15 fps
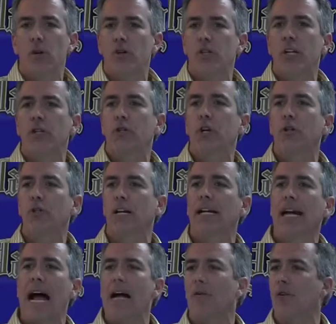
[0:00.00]
more than 6 years
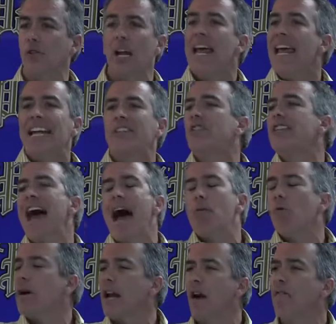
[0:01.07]
in Congress. It's
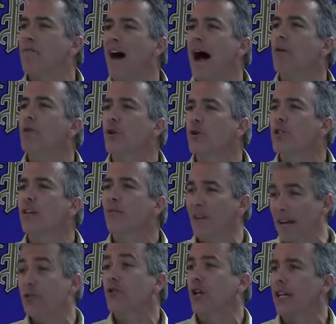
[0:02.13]
not what our founders
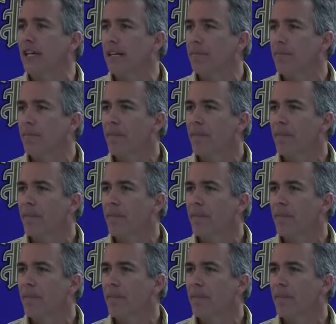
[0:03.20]
envisioned.